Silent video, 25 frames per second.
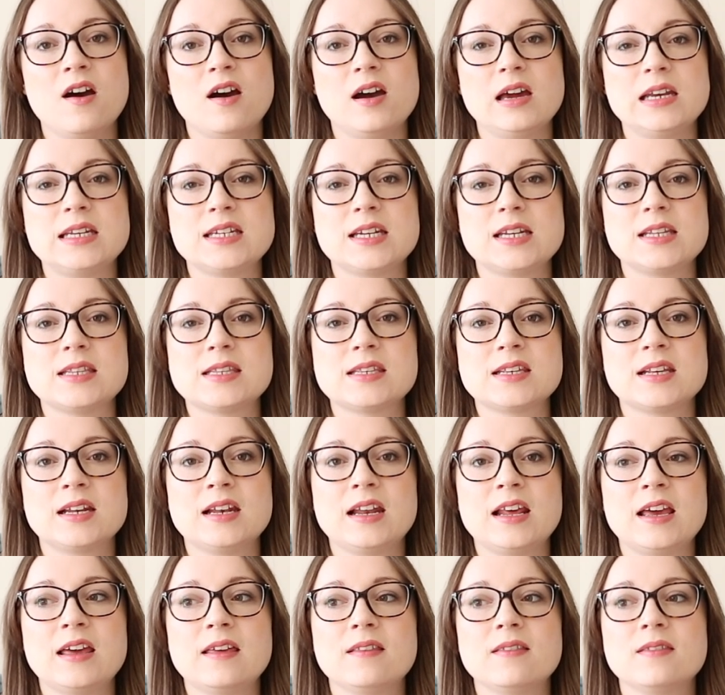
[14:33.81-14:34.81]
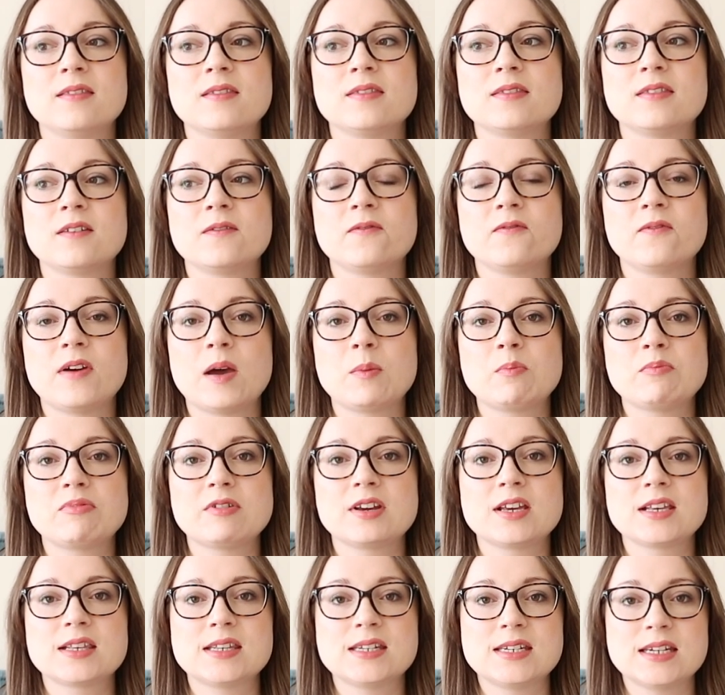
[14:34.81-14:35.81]
I tend to let the
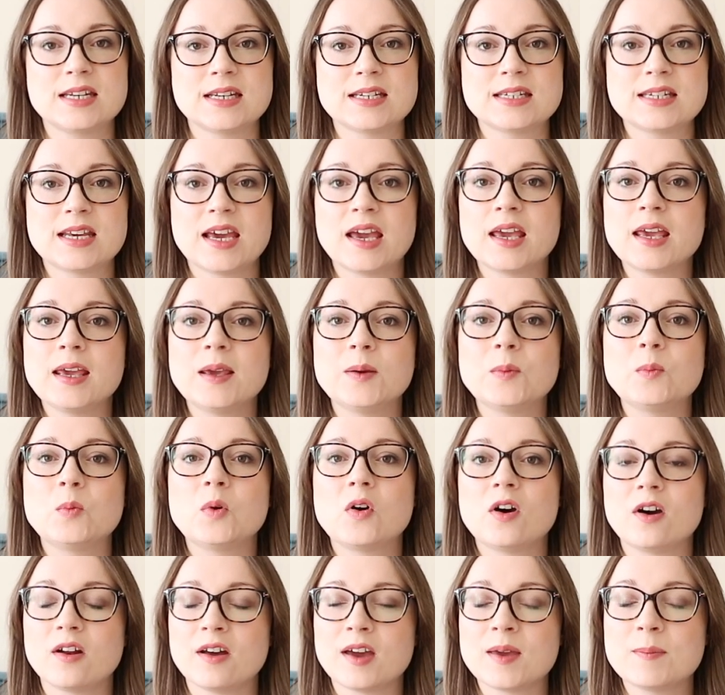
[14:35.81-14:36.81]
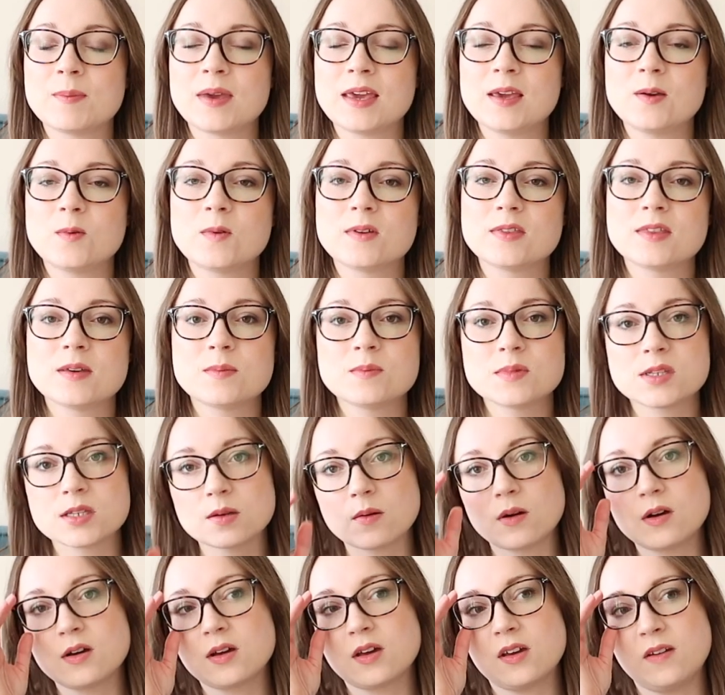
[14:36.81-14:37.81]
fabrics dictate what I make with them.
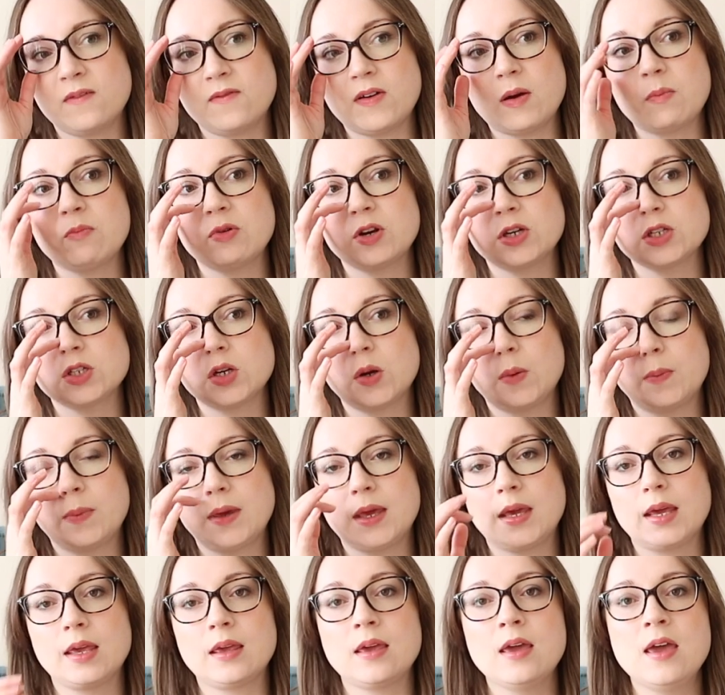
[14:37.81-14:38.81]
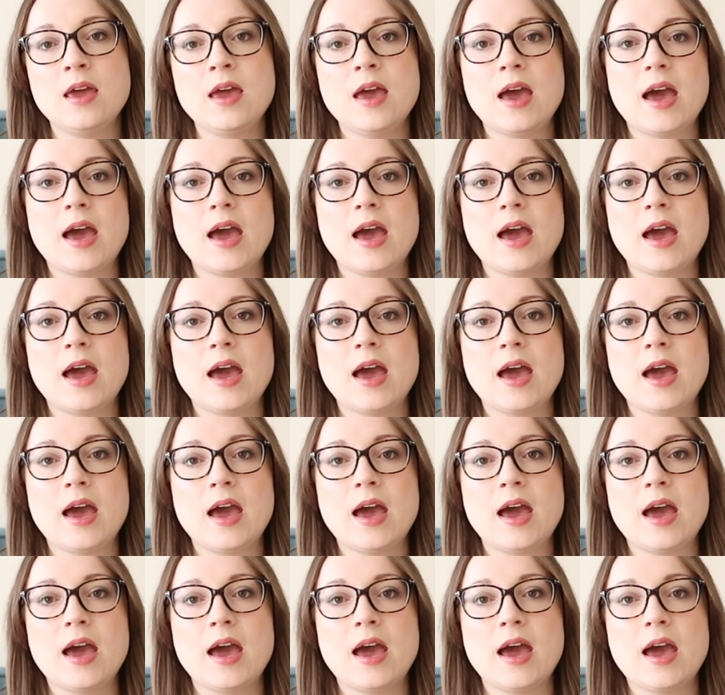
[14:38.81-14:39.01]
So I'll go fabric shopping.